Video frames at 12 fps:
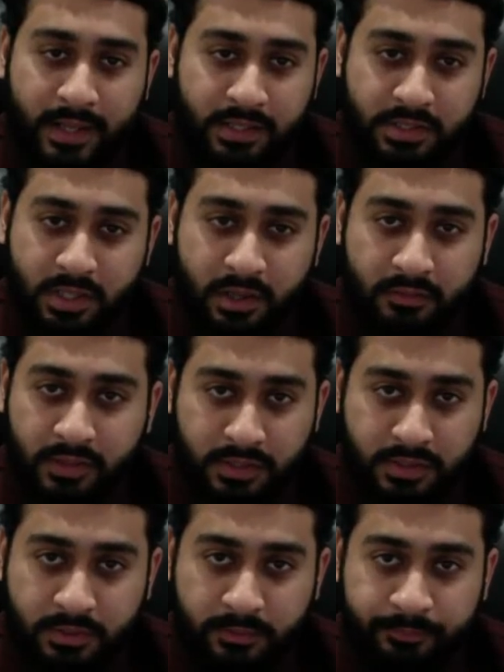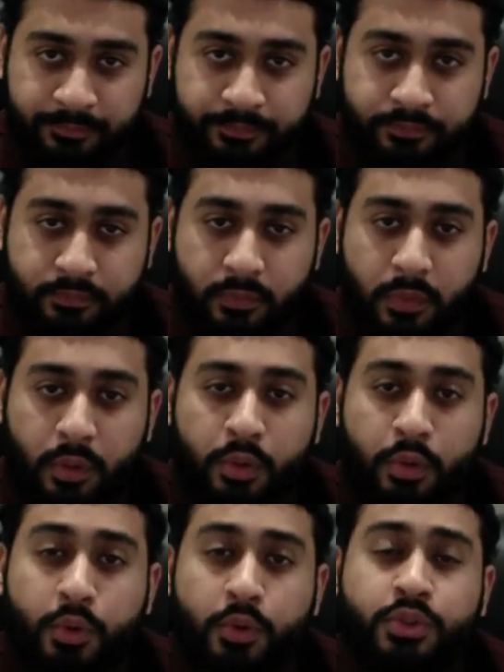service,
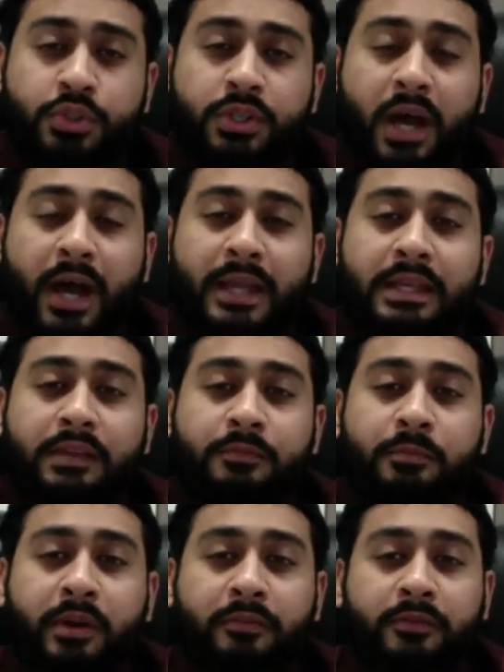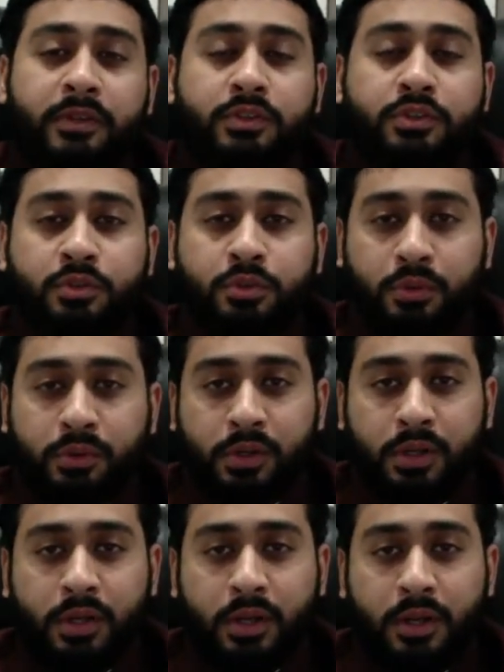who should I give preference to,
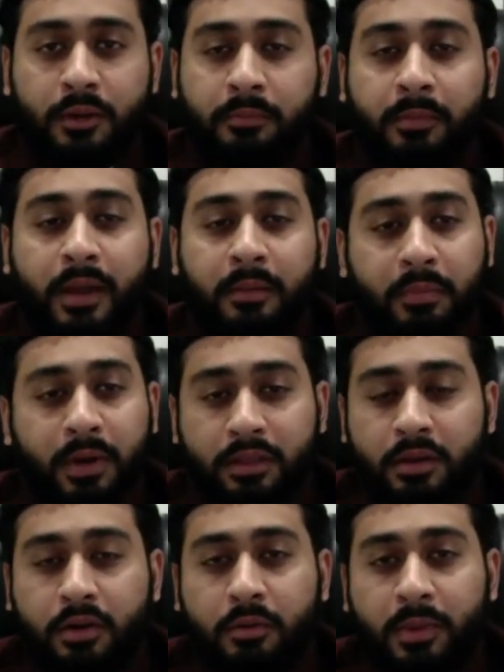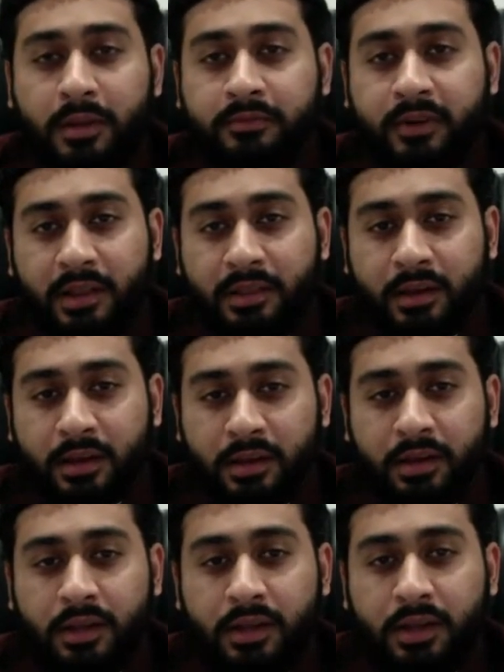my mother or my father?
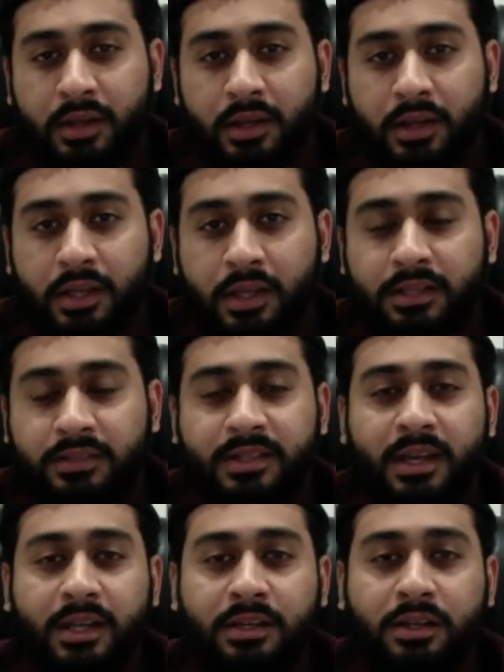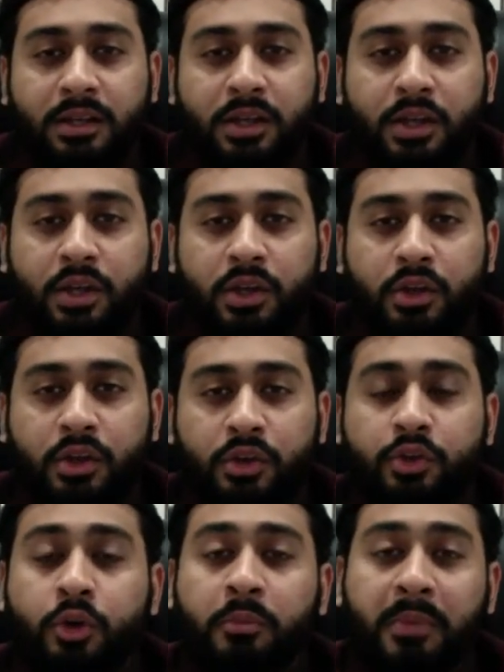He said,
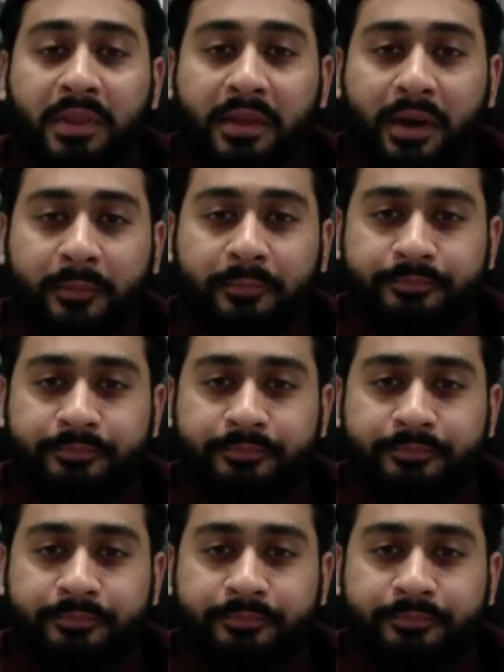your mother.